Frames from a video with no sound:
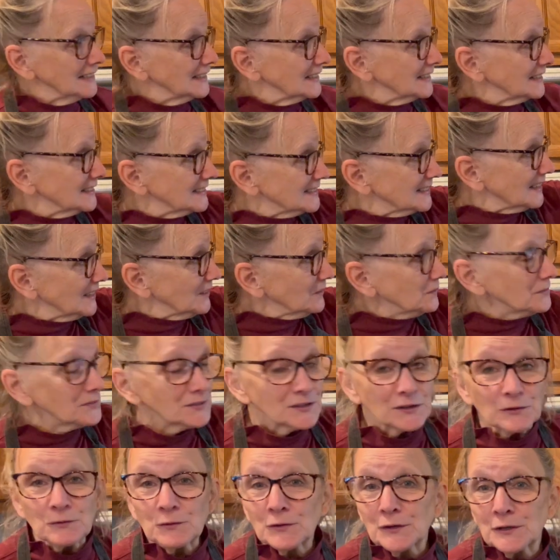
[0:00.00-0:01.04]
because I don't
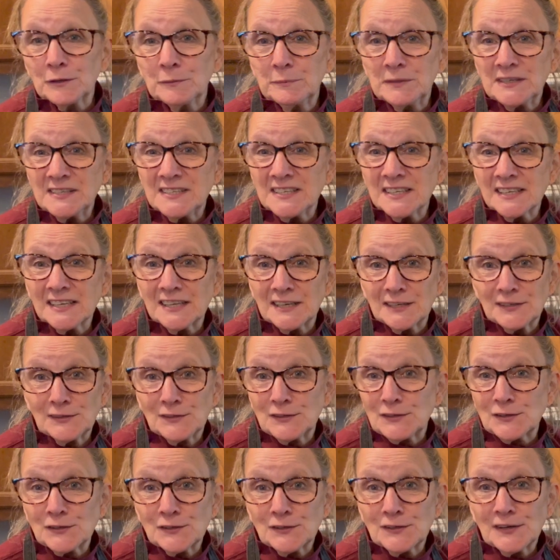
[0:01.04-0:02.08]
think we're going to be digging in the
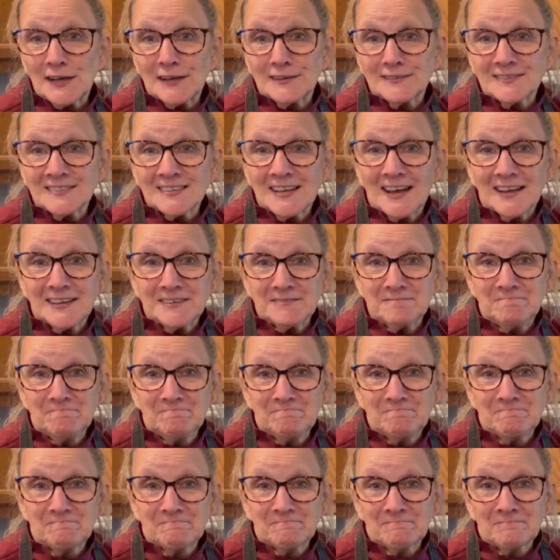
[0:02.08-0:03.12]
dirt outside.
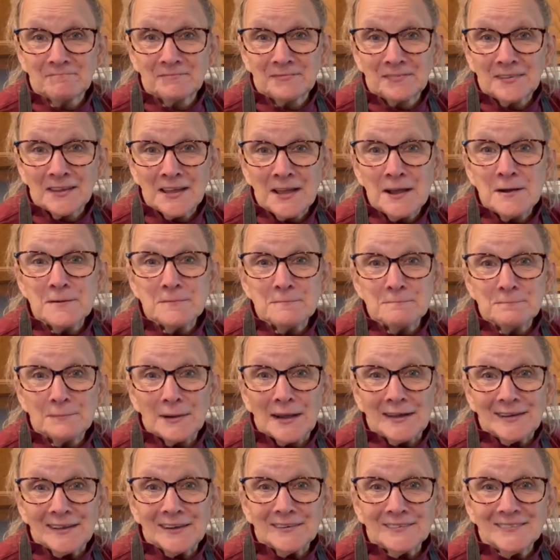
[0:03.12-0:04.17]
Bye
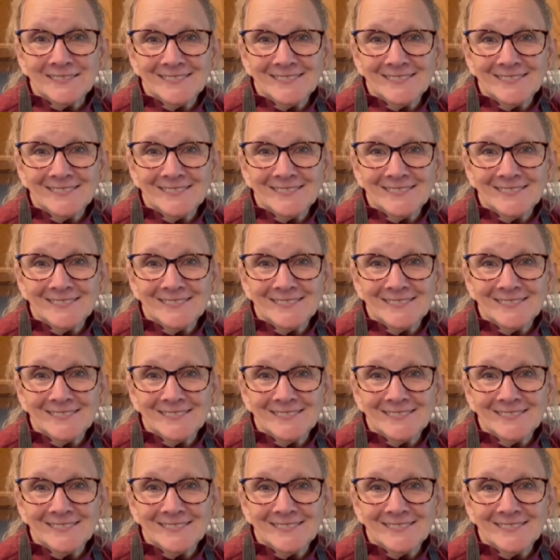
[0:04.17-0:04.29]
now.